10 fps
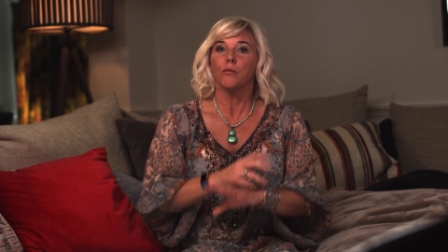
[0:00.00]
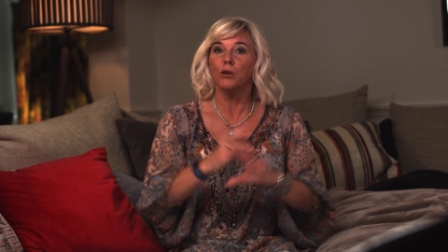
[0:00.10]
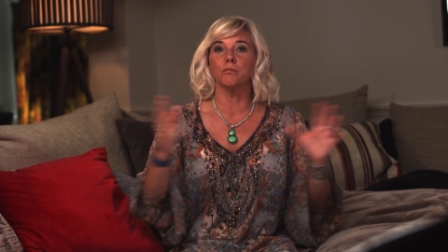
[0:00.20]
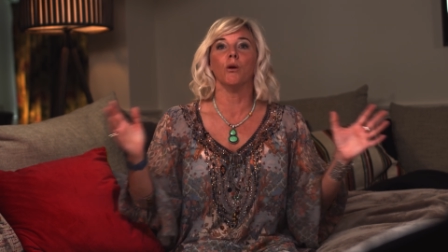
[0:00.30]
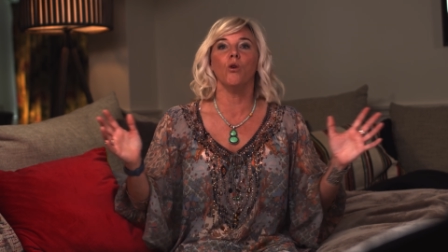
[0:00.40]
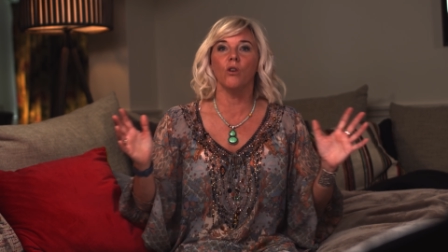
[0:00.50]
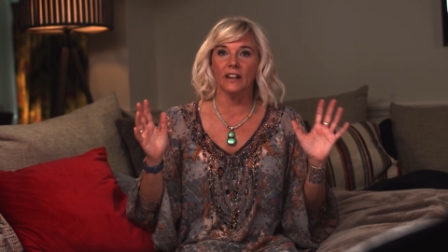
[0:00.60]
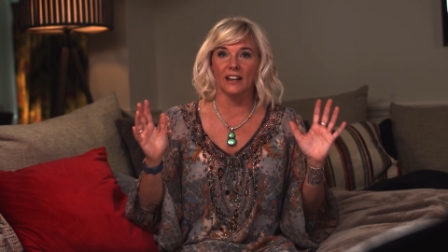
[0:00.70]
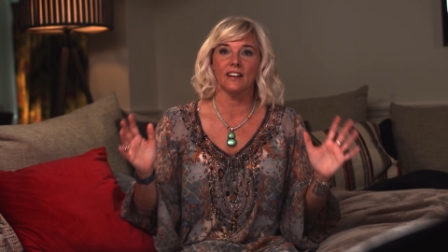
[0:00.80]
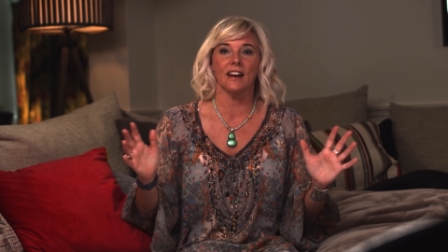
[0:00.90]
was born
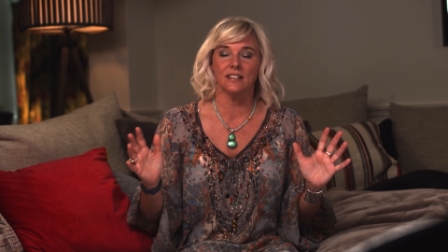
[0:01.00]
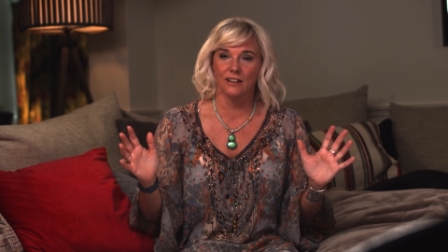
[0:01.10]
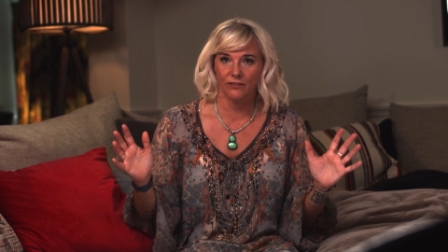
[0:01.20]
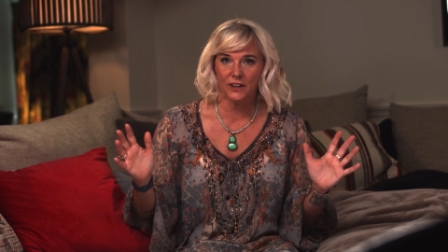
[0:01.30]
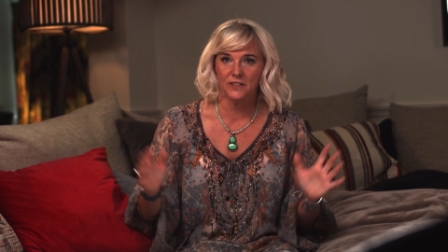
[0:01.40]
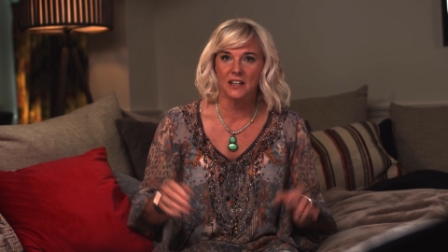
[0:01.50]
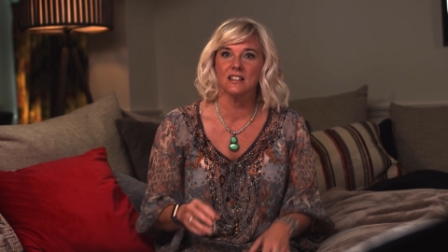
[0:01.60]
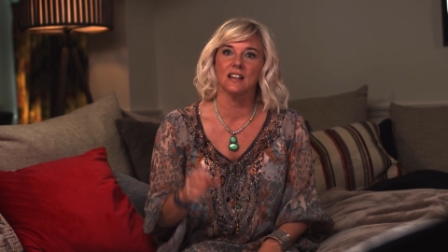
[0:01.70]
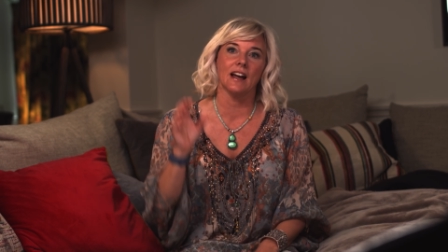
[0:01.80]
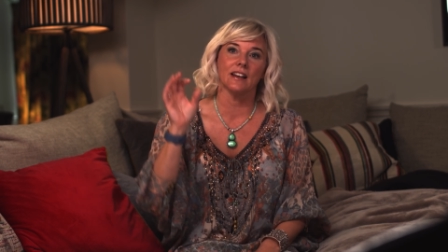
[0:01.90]
in the
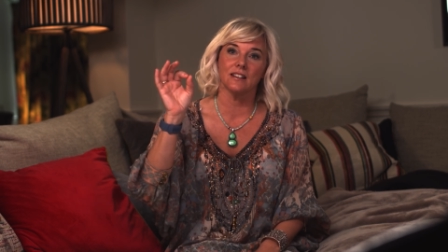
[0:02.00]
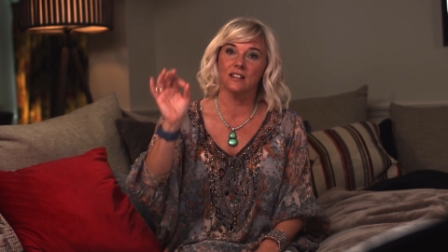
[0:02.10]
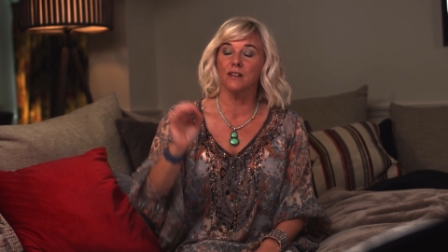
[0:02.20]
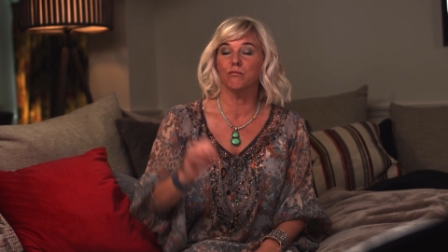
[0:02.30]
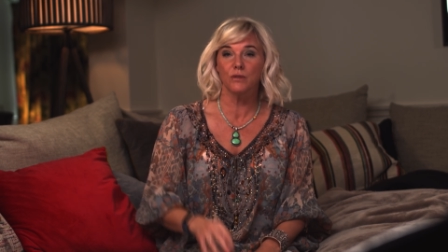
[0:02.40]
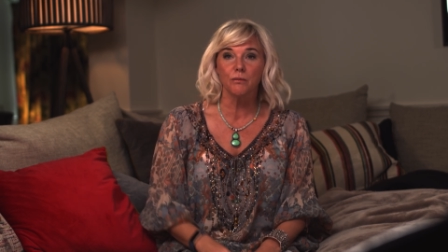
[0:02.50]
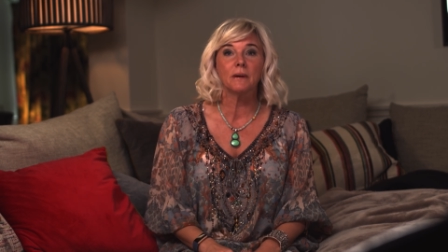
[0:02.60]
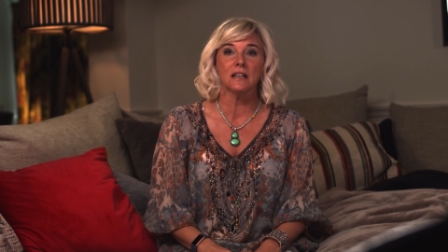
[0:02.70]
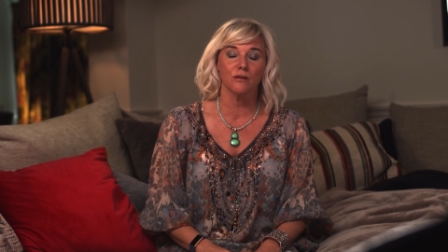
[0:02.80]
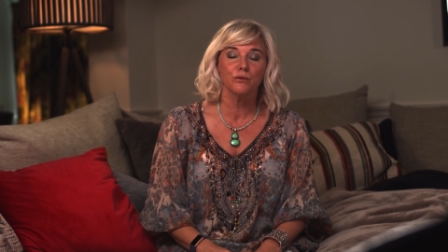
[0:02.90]
1850s, and the, the
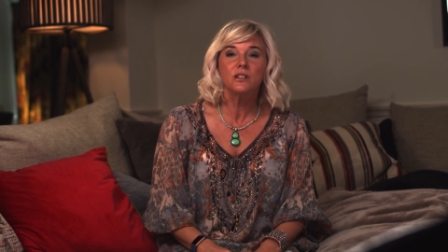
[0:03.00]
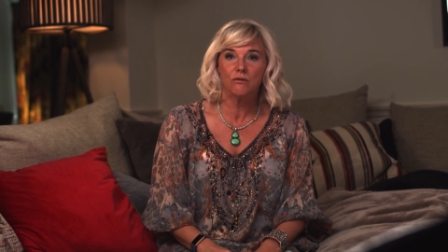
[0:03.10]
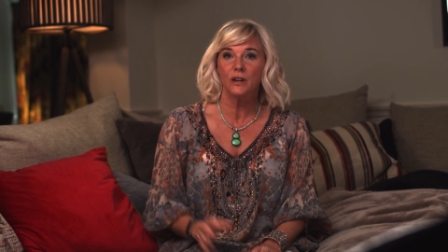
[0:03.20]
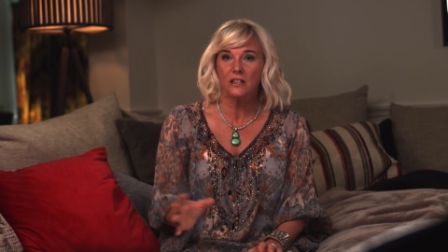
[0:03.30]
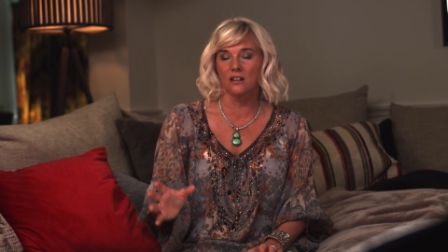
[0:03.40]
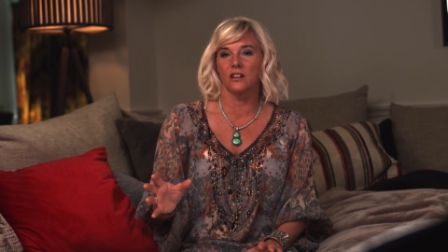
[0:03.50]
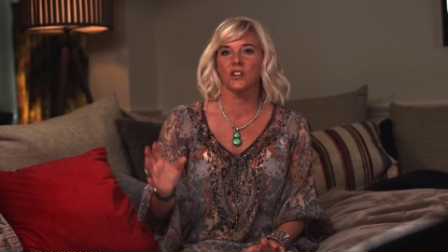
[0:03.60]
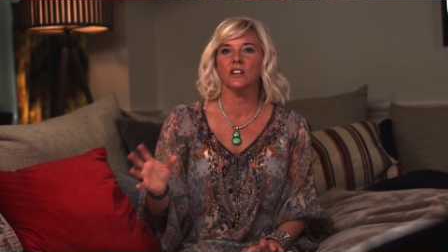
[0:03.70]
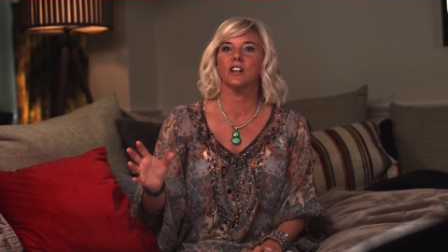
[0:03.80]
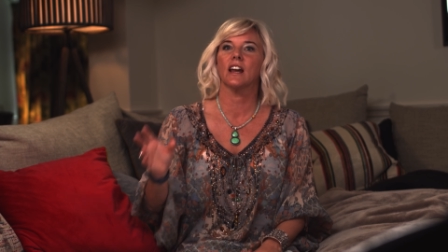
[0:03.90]
piece of
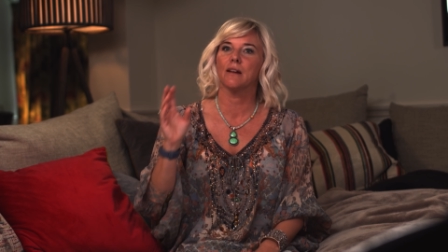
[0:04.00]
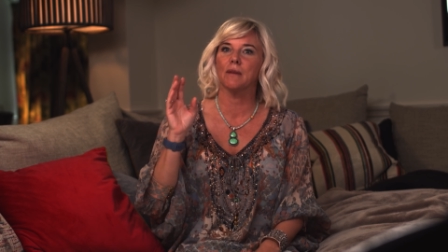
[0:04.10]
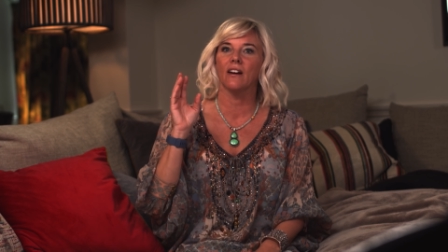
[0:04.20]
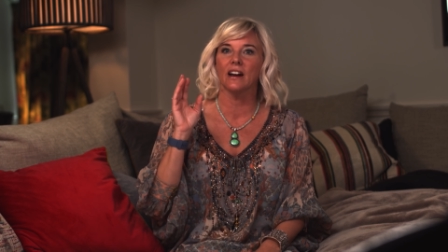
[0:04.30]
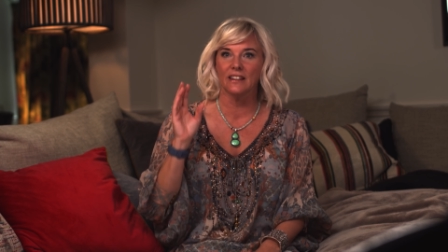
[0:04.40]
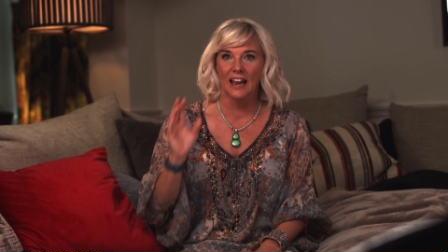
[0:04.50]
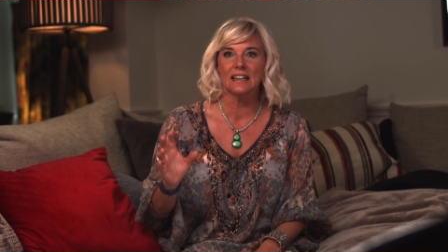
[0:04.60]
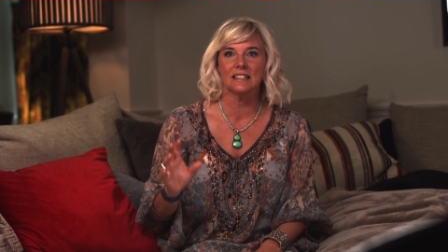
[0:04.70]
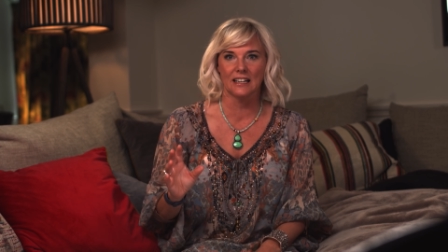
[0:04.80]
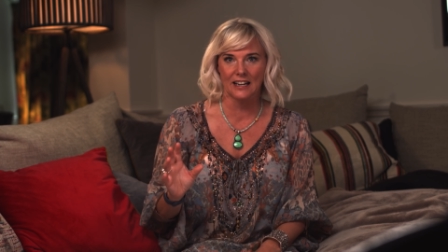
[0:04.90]
research actually came out in the
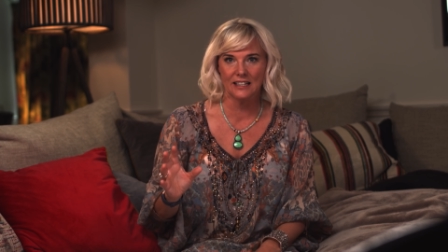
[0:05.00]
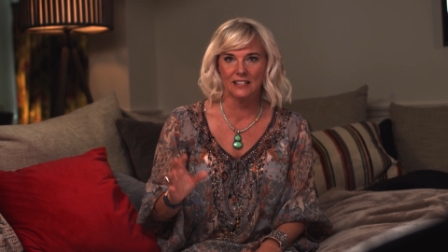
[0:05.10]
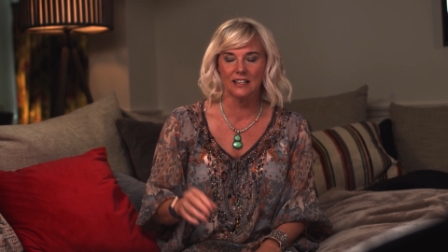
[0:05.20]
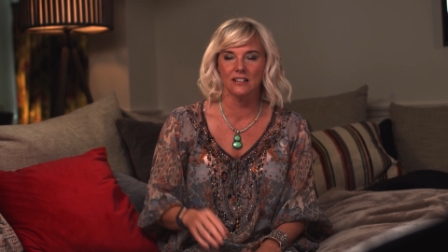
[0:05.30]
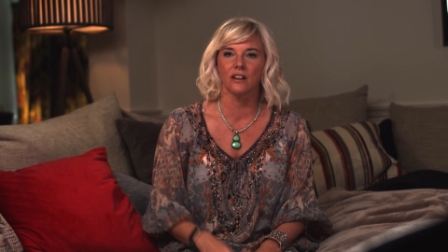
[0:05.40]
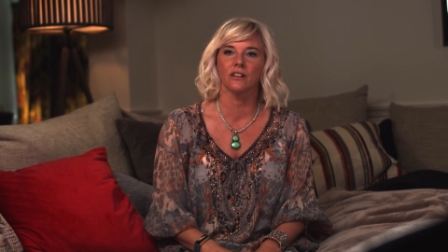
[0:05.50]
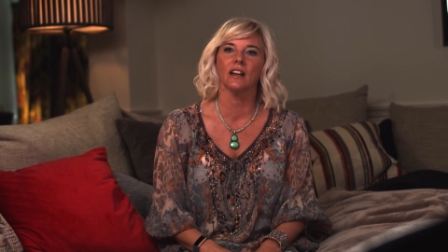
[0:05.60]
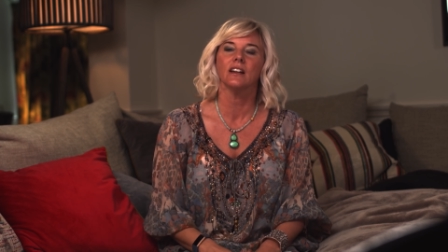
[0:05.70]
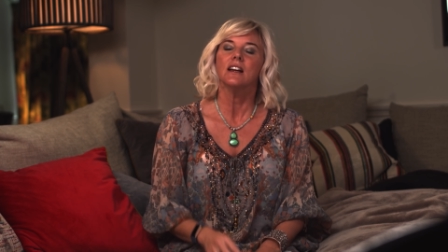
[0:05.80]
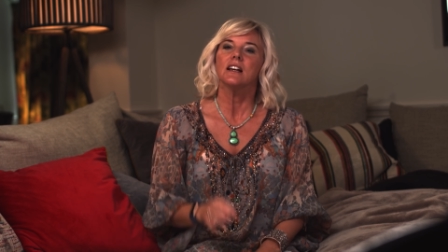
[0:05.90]
1880s,
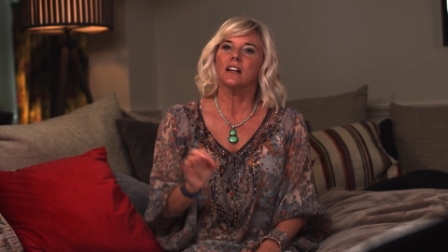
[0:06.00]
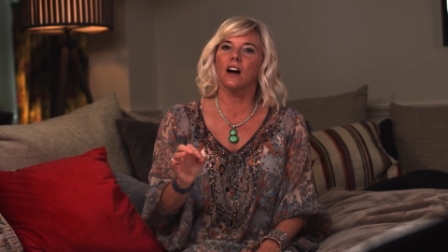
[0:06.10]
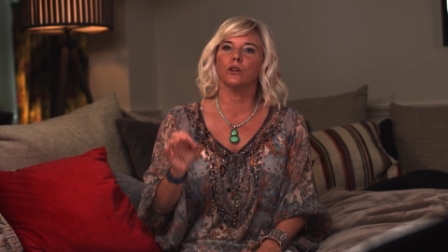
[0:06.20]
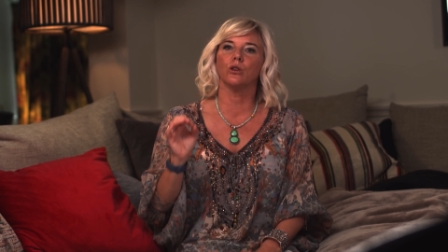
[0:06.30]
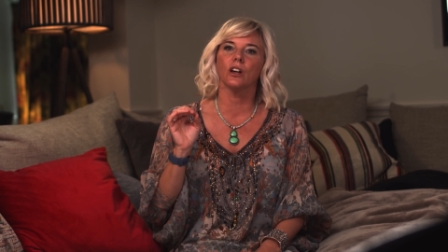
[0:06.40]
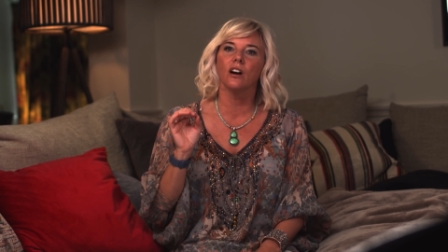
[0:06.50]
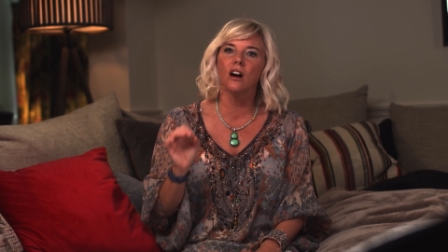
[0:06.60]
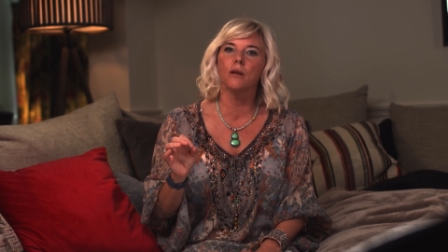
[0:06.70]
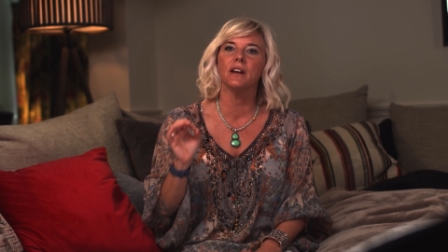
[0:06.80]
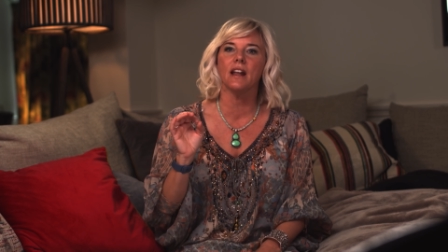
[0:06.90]
okay? guy called
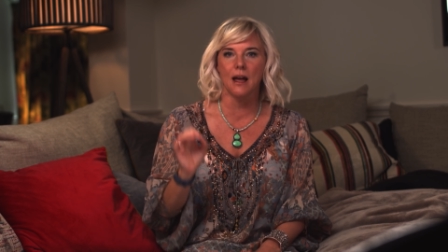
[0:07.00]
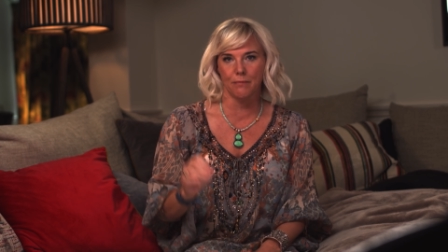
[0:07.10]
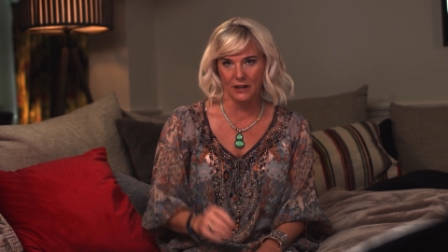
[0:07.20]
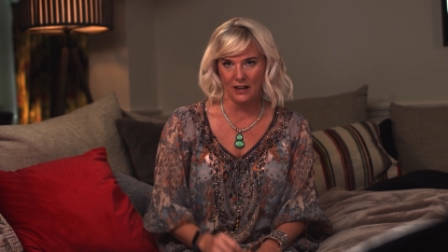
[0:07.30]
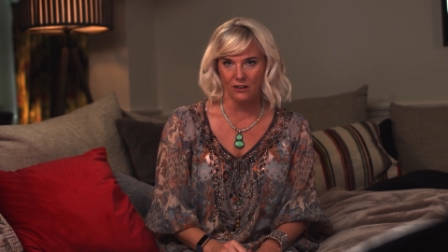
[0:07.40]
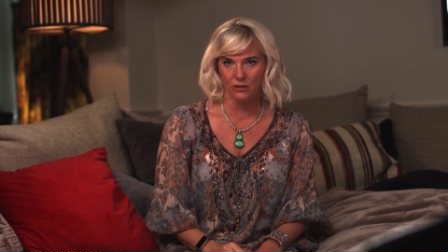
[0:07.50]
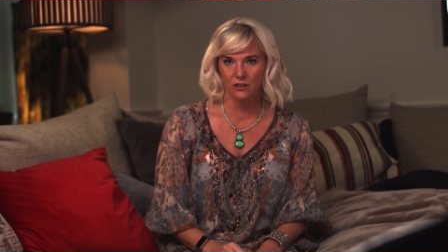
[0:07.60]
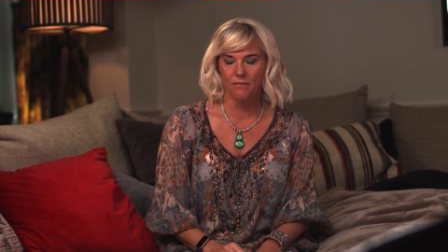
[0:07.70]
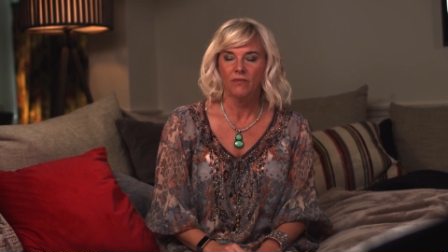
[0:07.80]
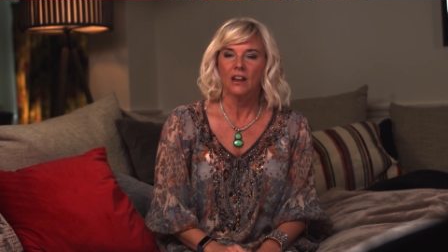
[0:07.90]
Hermann Ebbinghaus.